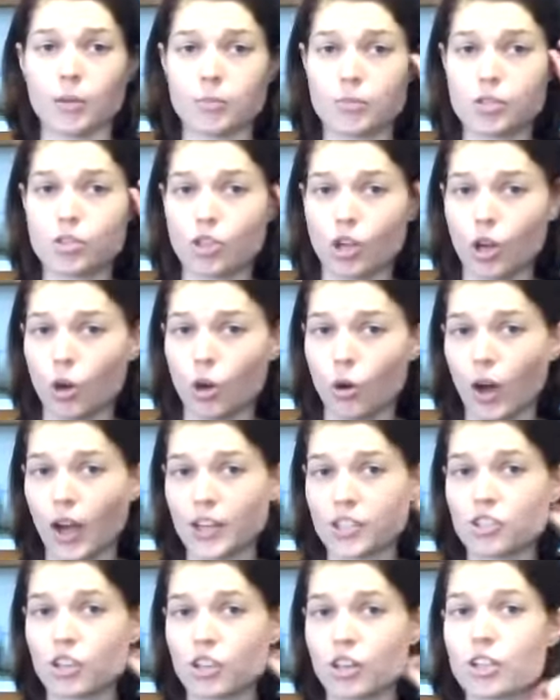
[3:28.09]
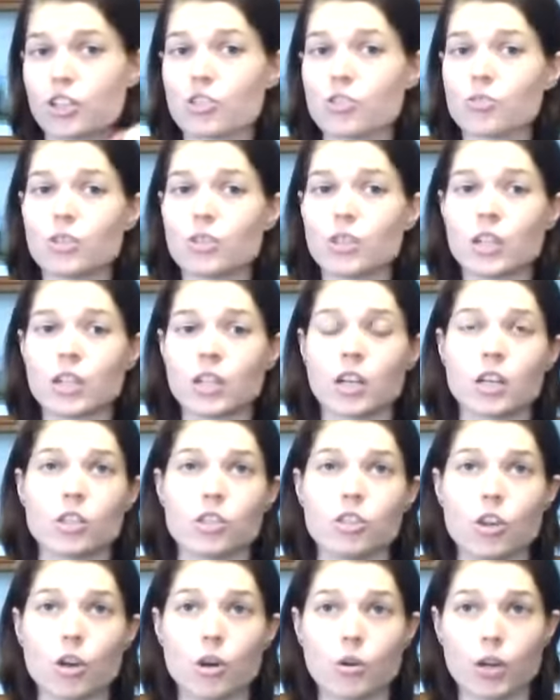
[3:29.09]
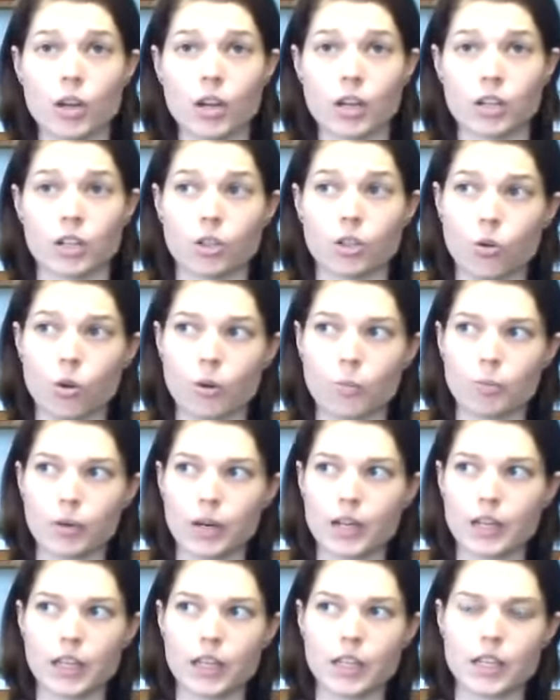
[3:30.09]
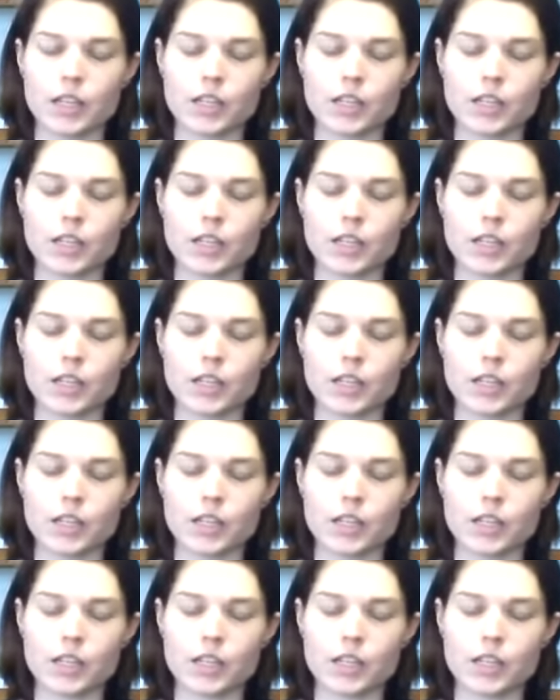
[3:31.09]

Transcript: So I started doing yoga and incorporating it